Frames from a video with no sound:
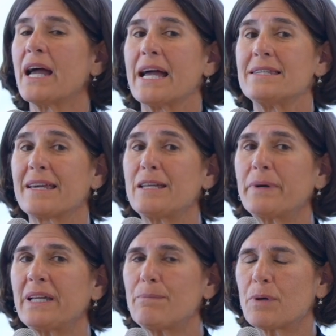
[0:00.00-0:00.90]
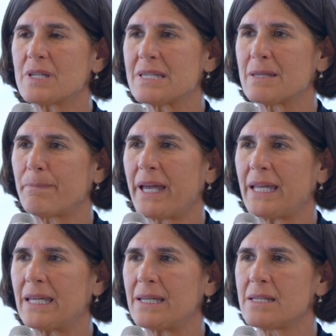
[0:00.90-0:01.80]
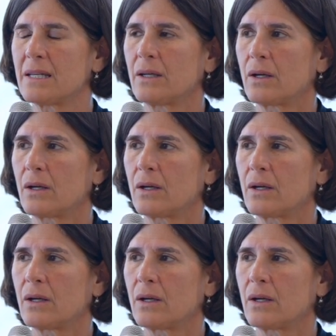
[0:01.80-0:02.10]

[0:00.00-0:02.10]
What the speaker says: Has anybody participated?